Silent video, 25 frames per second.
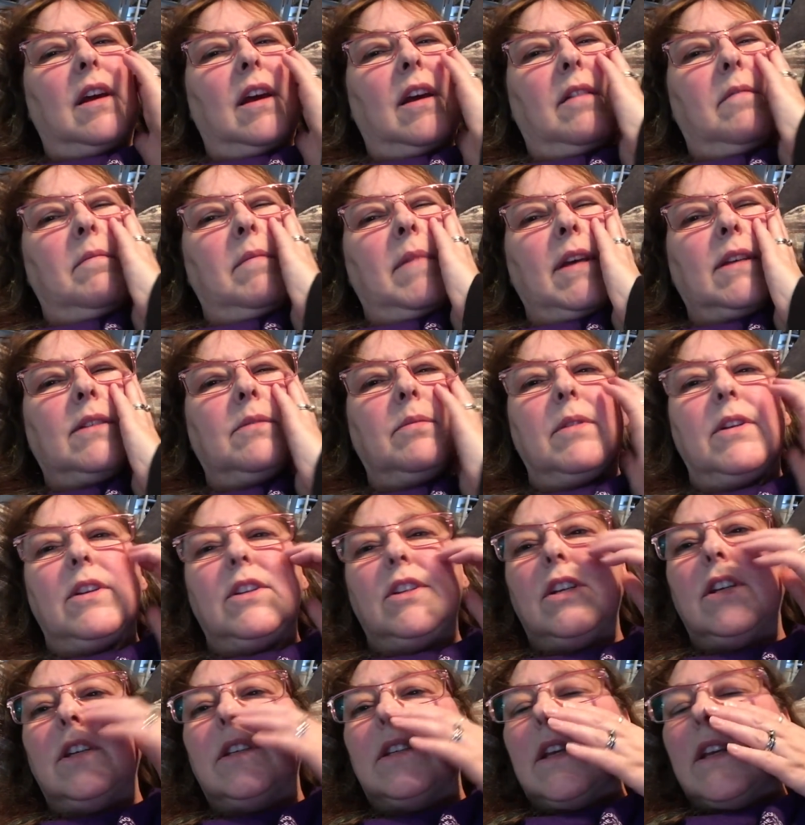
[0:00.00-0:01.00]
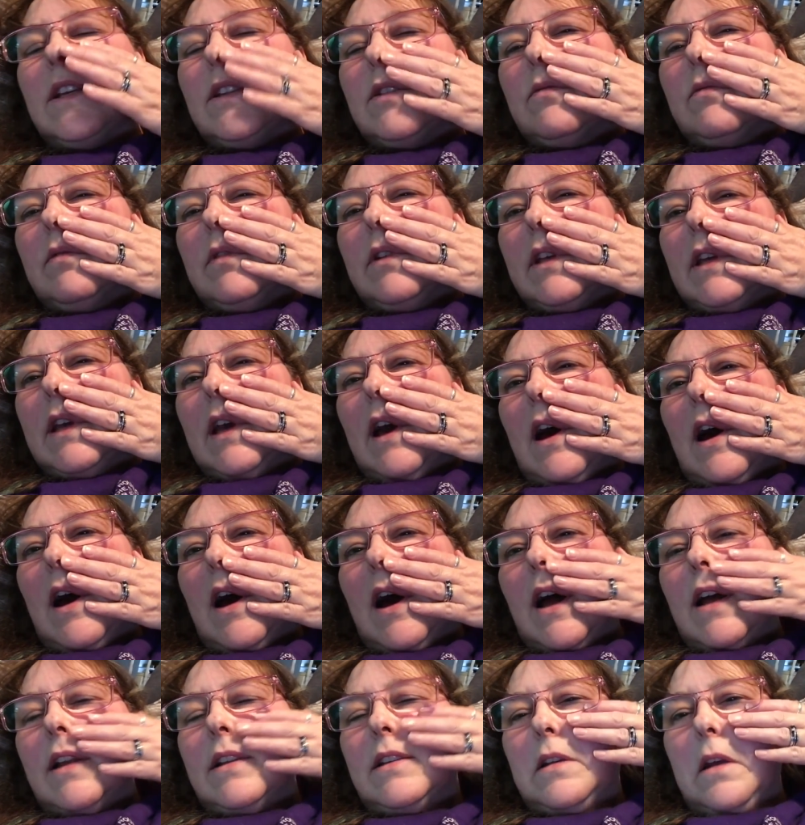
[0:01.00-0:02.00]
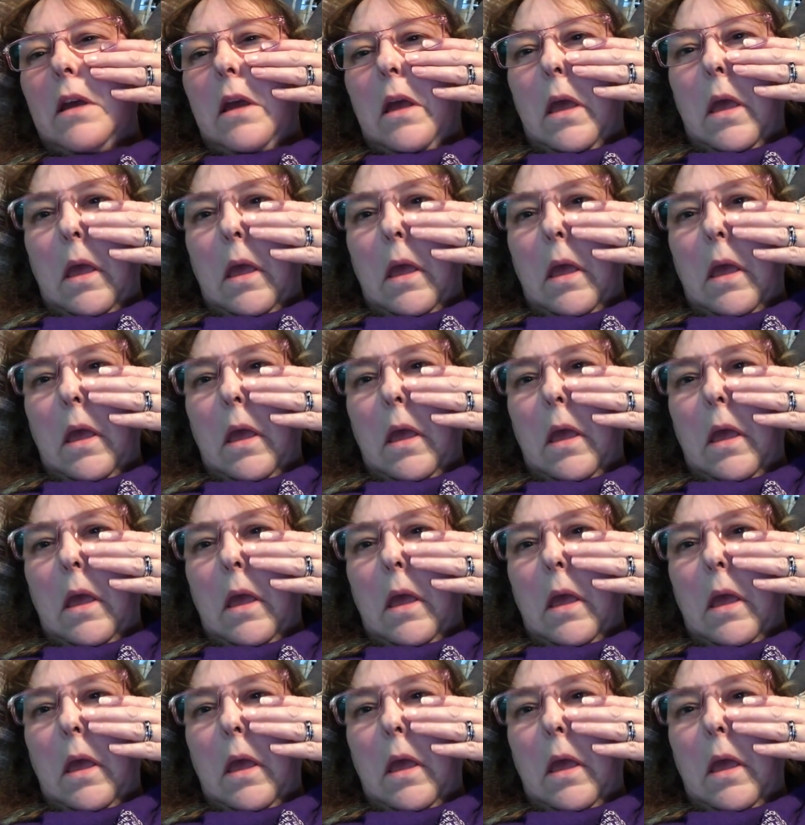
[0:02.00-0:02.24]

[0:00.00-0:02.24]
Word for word: it makes my cheeks, it's really hot.